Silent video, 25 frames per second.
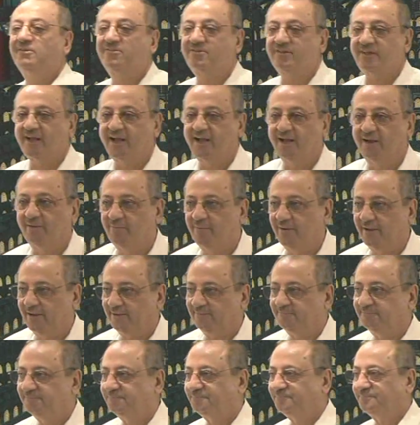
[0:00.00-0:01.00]
Zahaba.
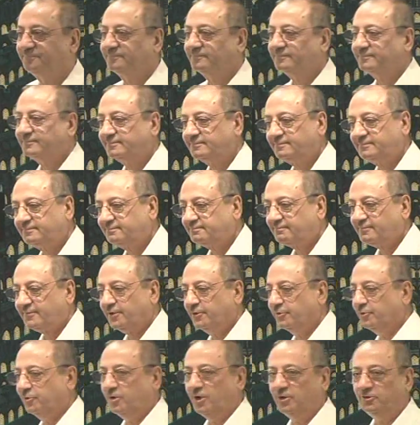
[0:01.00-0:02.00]

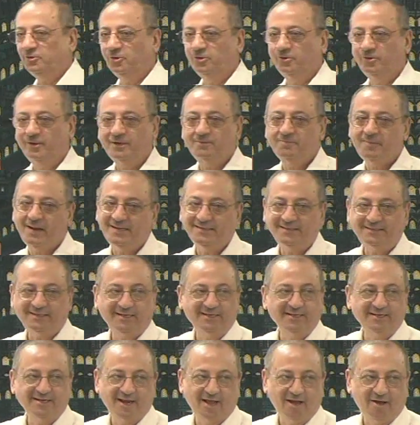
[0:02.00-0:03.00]
You got to do it
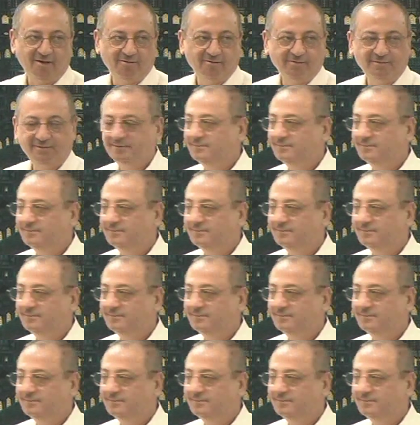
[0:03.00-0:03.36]
mentally now.